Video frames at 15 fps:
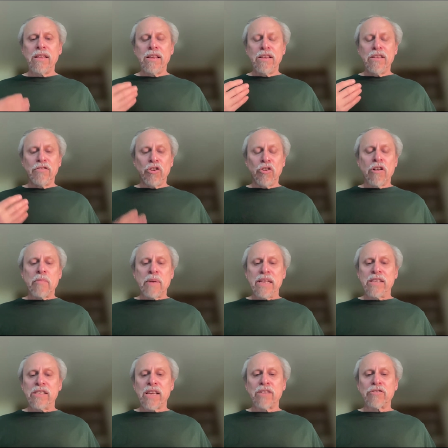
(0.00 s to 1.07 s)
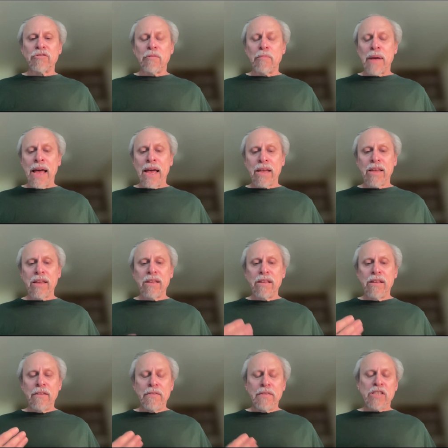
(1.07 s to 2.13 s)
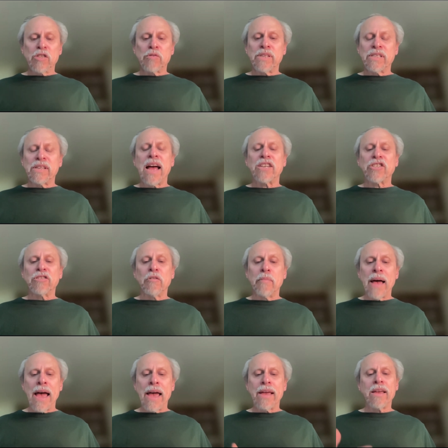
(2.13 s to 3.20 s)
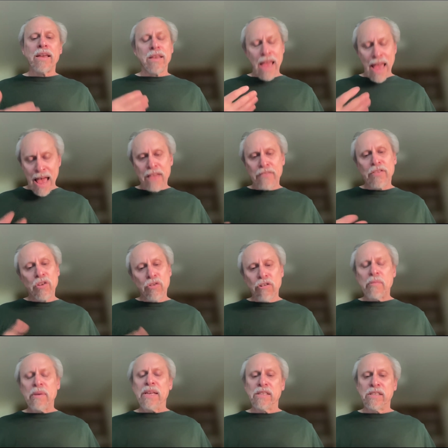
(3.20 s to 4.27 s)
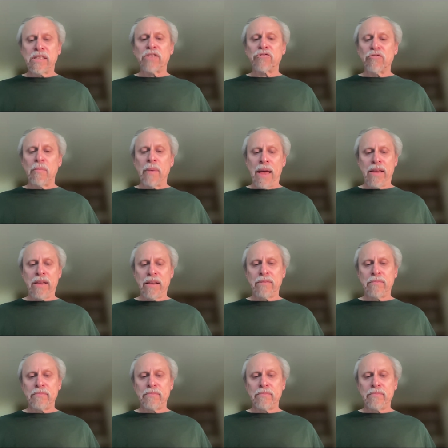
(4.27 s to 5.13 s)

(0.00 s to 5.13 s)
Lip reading: the European Central Bank, the Swiss National Bank, and the European Central Bank.